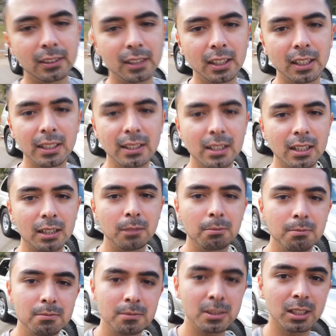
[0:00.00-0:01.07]
Then
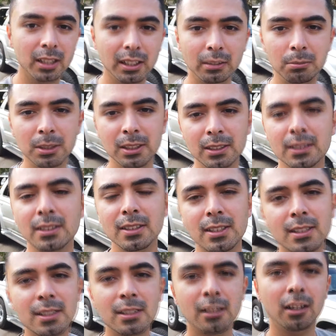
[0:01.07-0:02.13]
you're like me,
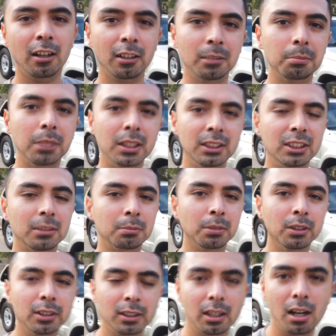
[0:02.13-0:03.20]
on a budget,
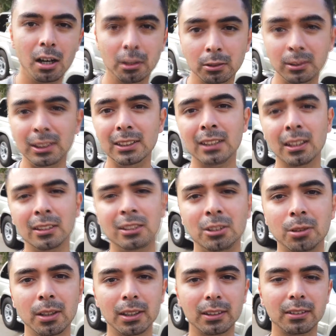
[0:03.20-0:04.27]
building an auto detailing
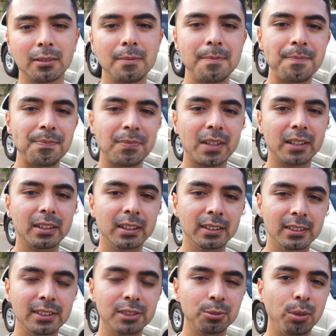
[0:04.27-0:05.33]
truck. Then
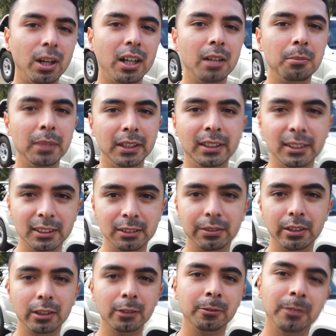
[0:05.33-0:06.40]
this is why I'm making this
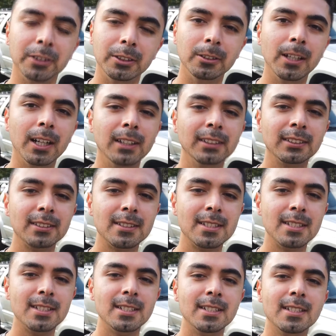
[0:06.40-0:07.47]
video for you guys,
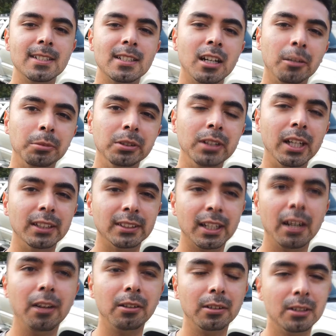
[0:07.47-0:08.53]
help you guys
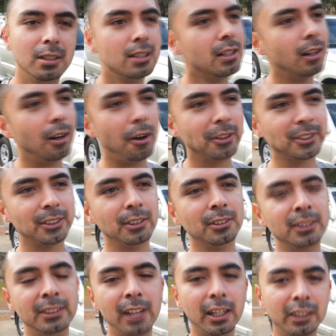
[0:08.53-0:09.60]
out. Also
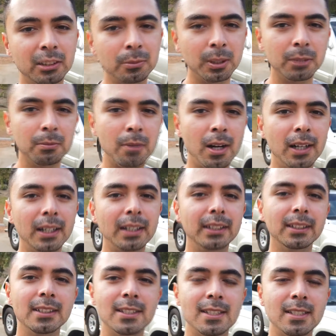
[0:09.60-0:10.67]
to document my